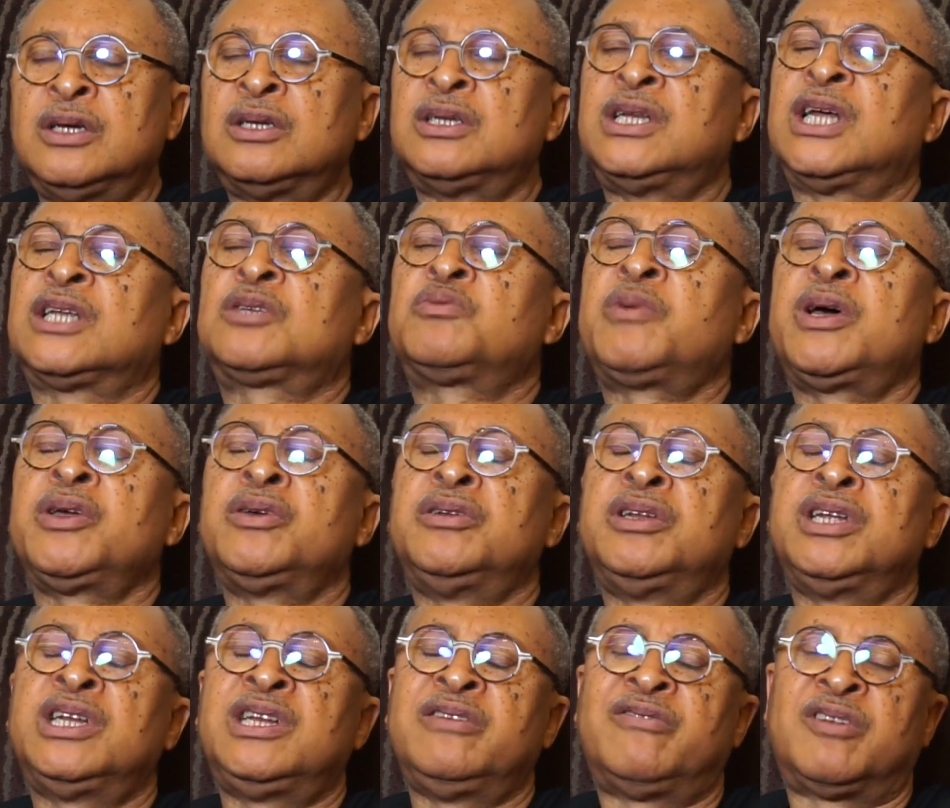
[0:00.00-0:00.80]
That's why you
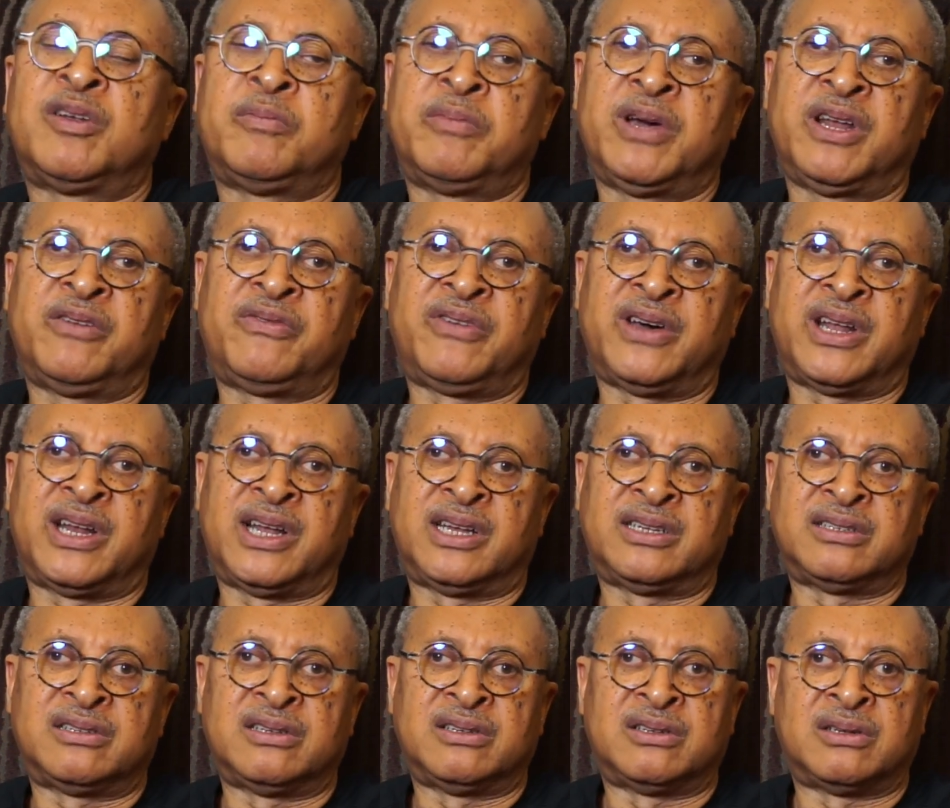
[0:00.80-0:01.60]
need development
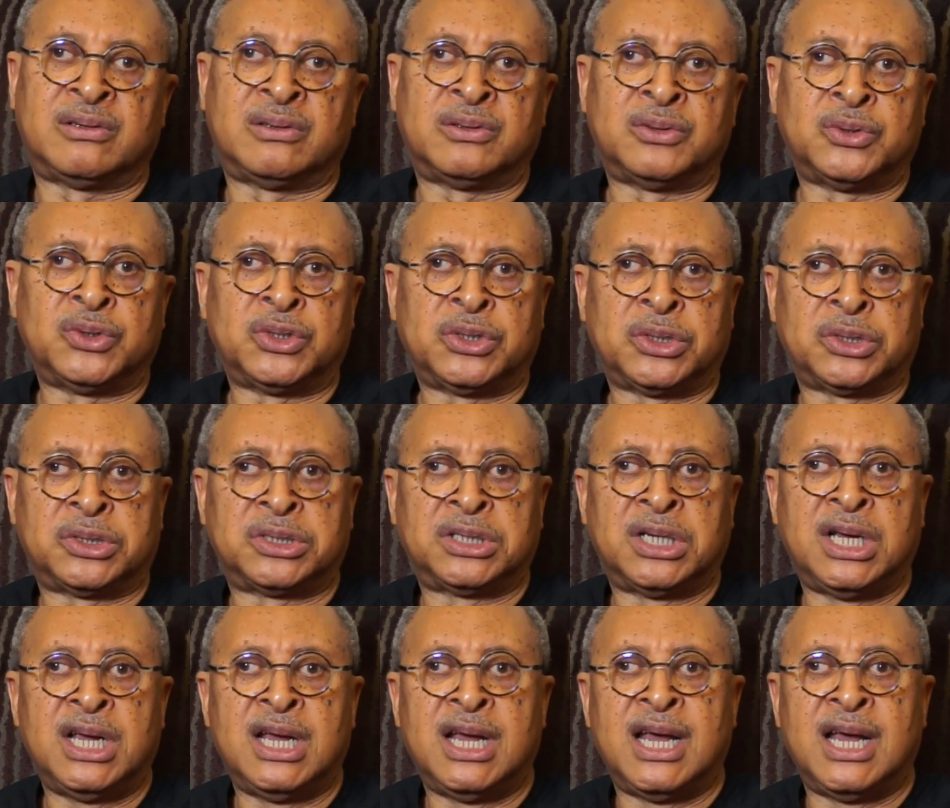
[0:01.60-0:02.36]
finance institutions.